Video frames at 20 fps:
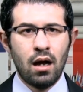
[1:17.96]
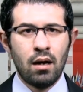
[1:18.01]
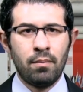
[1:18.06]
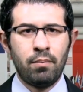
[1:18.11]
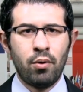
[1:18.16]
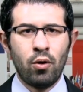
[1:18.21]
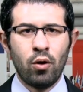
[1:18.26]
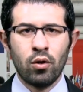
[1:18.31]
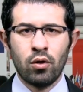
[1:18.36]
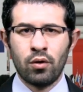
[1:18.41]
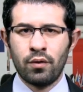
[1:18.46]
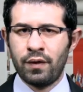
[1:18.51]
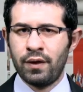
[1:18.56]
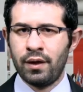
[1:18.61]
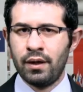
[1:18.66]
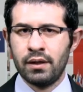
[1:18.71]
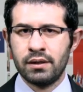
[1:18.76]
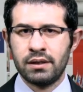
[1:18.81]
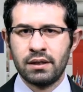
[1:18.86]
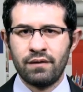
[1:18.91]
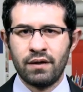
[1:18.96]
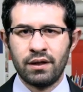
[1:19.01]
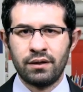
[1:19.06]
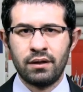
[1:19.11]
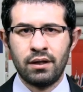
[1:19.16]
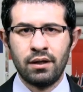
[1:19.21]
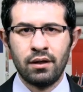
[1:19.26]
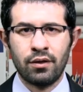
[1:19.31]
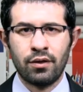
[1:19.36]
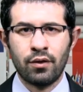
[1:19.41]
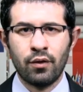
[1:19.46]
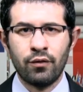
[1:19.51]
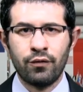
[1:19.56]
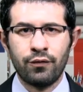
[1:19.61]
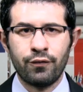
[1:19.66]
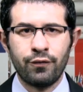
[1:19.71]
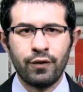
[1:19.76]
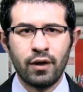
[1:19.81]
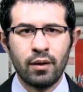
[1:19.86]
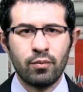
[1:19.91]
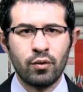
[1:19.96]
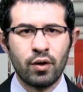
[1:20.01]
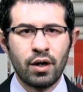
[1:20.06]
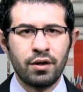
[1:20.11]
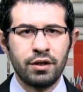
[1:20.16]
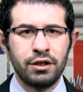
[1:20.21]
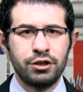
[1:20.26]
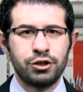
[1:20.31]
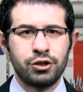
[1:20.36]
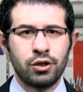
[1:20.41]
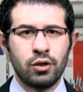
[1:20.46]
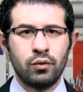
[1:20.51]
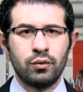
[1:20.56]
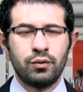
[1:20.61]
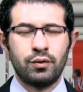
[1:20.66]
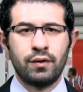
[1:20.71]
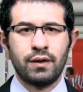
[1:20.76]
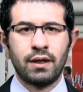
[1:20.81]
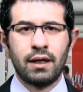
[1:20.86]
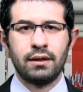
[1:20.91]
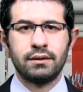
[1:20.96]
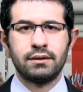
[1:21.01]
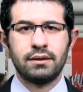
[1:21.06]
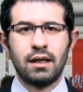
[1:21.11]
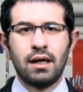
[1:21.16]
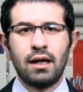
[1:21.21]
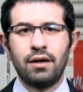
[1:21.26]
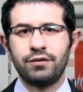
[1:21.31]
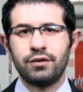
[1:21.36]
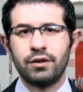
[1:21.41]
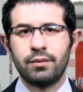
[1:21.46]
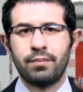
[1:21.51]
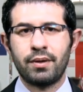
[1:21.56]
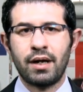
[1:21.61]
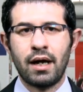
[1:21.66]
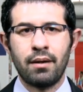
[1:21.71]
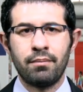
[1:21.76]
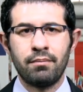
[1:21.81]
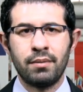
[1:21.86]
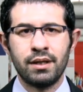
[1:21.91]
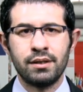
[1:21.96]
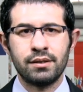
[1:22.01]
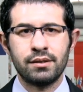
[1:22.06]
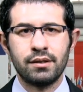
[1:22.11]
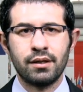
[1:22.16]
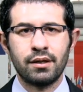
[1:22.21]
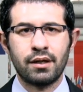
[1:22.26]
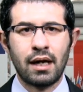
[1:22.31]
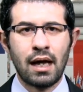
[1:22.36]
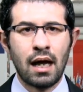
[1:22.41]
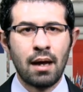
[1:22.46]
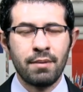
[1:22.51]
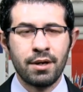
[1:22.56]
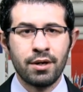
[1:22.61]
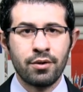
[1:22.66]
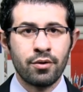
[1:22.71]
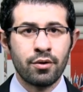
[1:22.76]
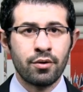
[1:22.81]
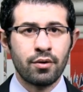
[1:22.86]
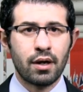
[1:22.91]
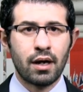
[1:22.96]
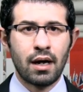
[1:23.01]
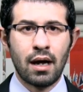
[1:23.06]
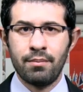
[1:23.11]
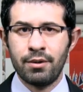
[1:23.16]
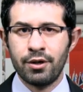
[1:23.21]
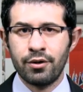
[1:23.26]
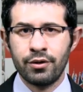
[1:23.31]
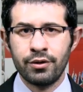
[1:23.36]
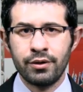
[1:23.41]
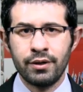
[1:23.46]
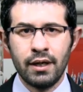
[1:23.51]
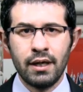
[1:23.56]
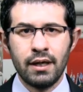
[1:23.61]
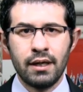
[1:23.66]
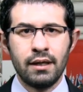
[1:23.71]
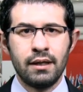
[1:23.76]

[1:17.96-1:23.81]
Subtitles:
A poll on the 17th of February showed that after Prime Minister Cameron,